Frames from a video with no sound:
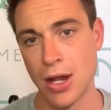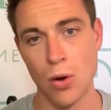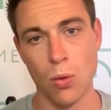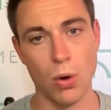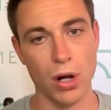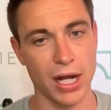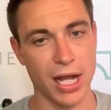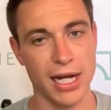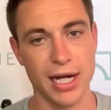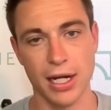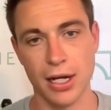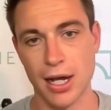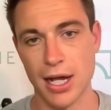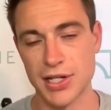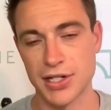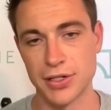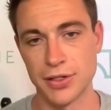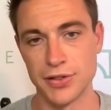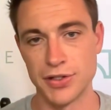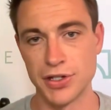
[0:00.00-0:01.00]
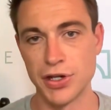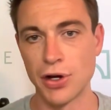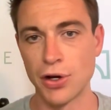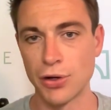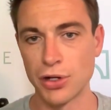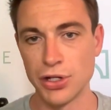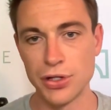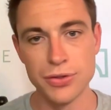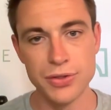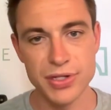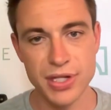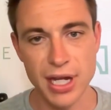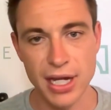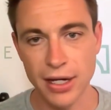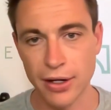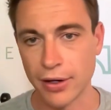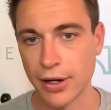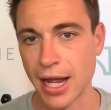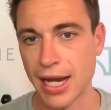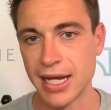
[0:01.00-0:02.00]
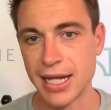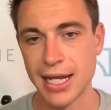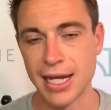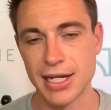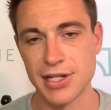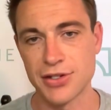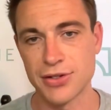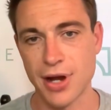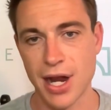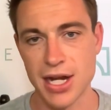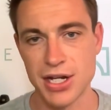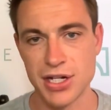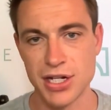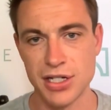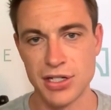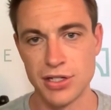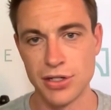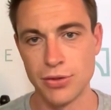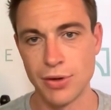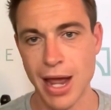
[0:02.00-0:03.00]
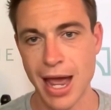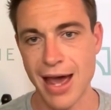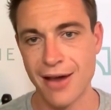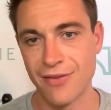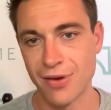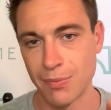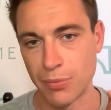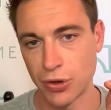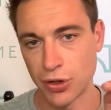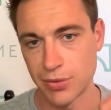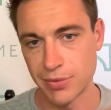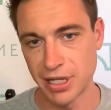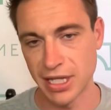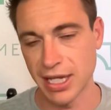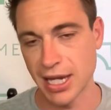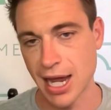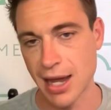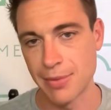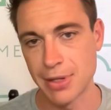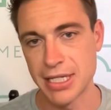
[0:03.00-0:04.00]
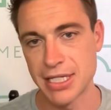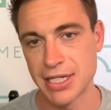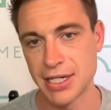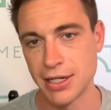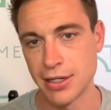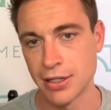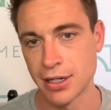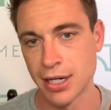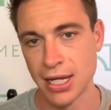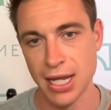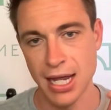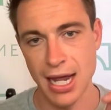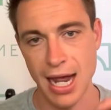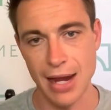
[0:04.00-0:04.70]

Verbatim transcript: what kind of cost codes you're using or any kind of strategies you have, put them in the comments here.